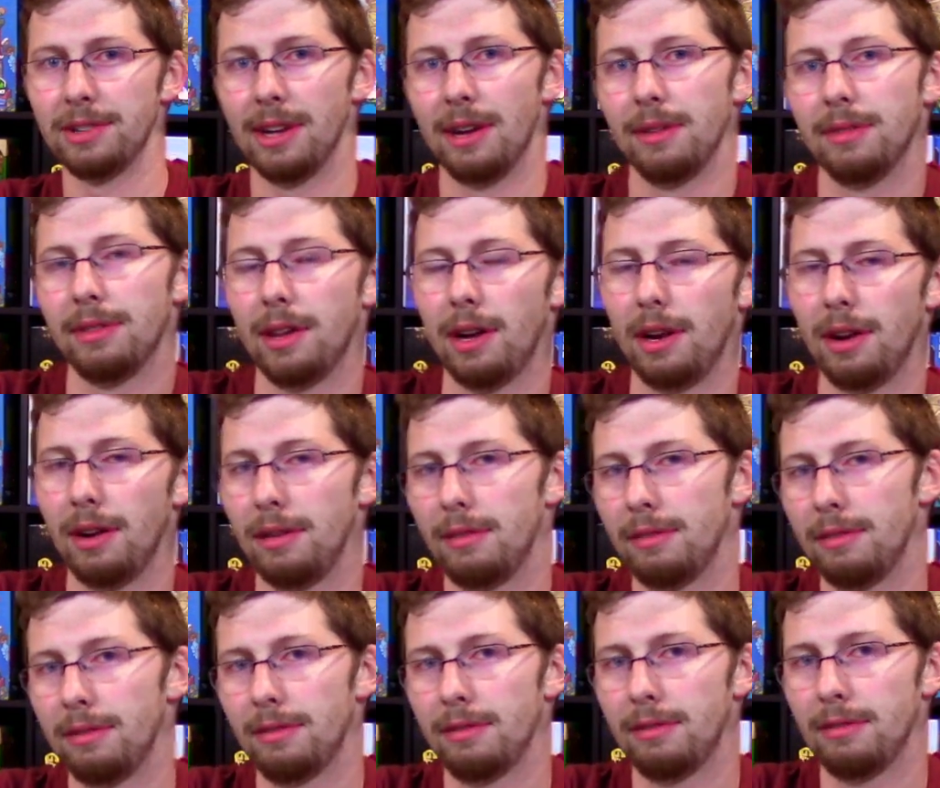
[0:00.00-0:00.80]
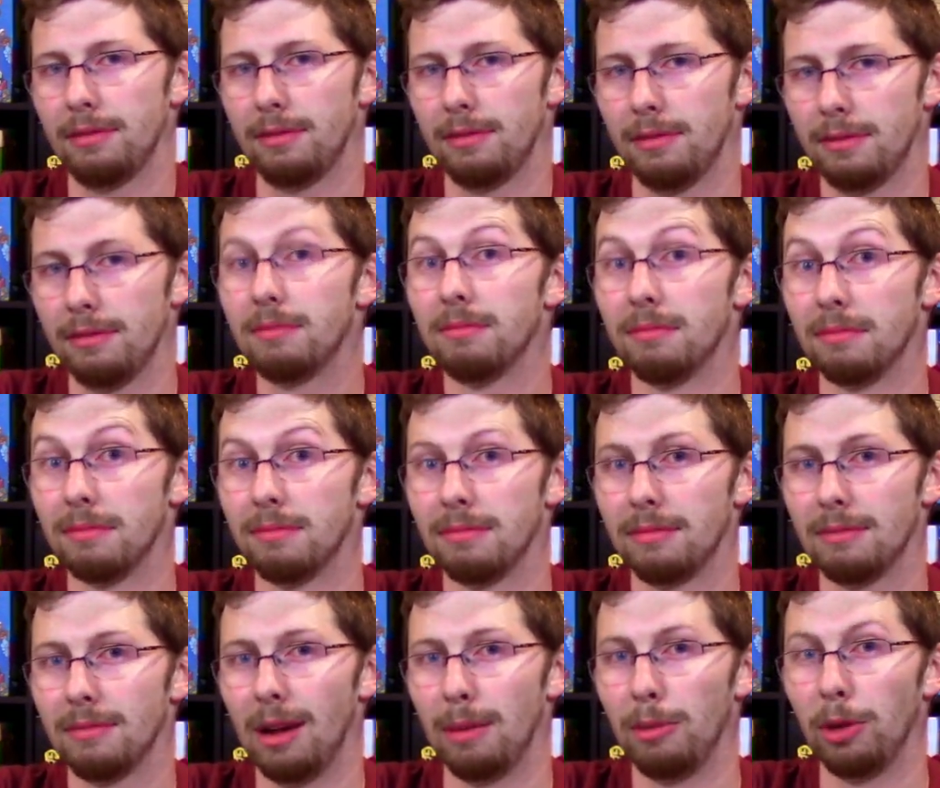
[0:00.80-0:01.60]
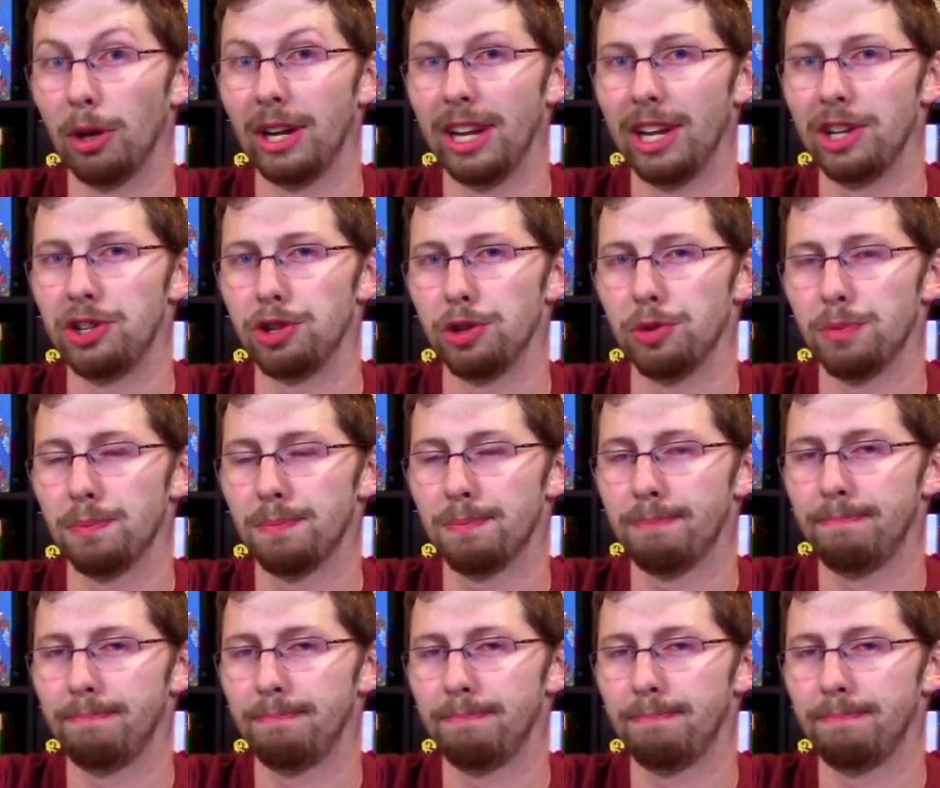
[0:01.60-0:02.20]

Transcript: out there. I'm looking at you.